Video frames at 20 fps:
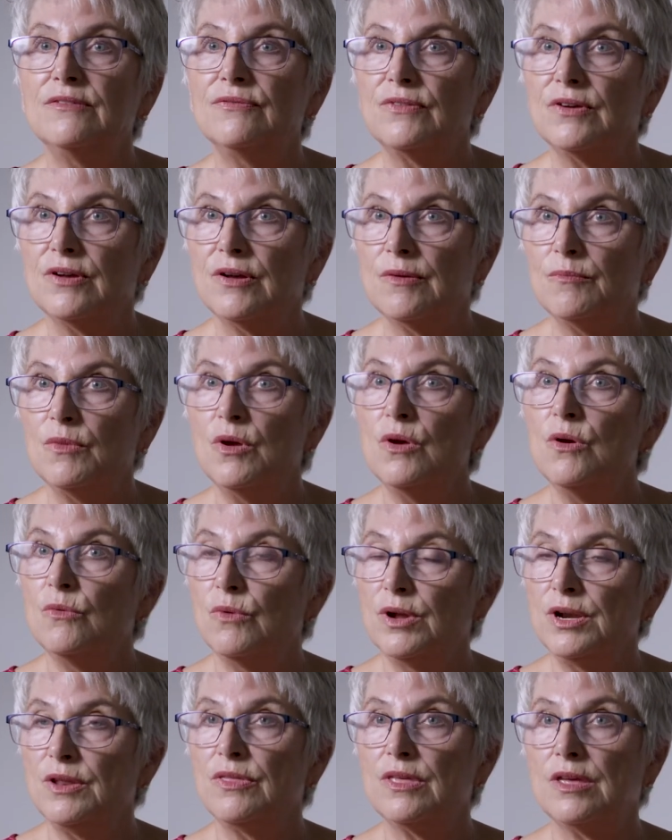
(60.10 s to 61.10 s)
from
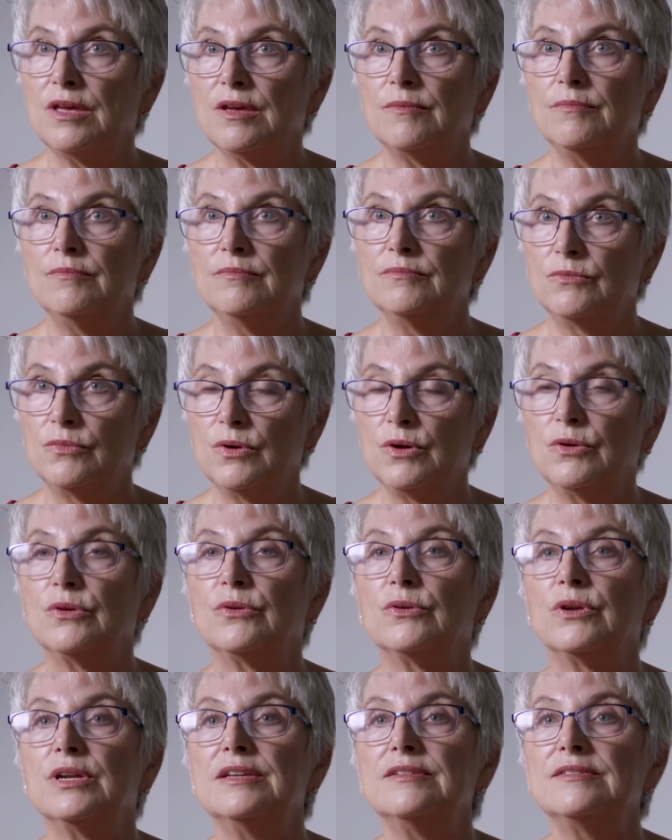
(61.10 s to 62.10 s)
one of the
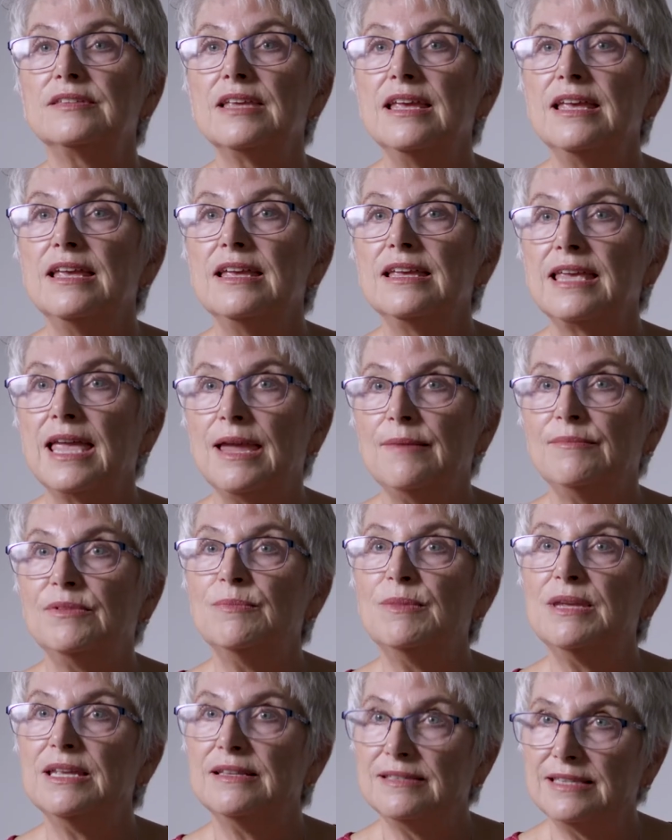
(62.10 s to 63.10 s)
Rotaries came to
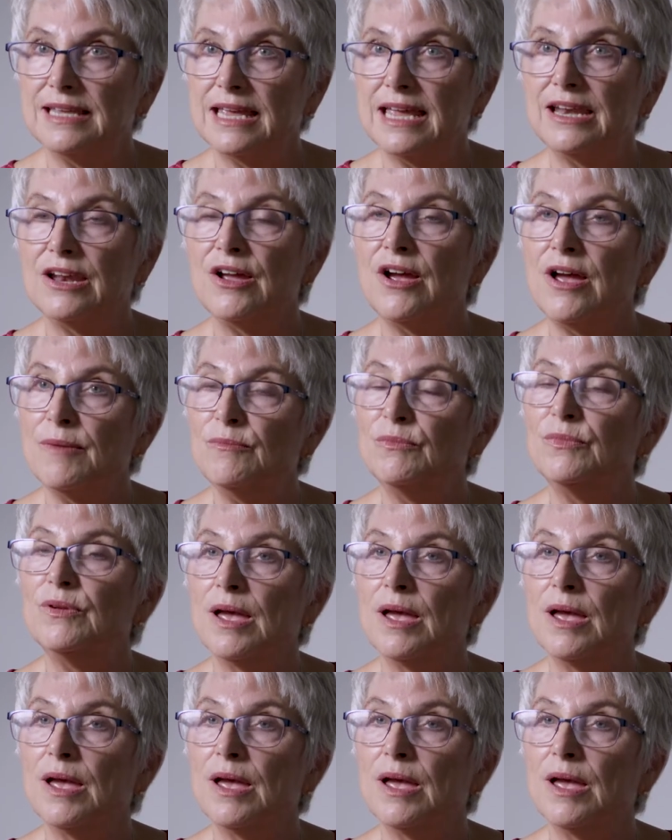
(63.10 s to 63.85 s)
me and said, I'm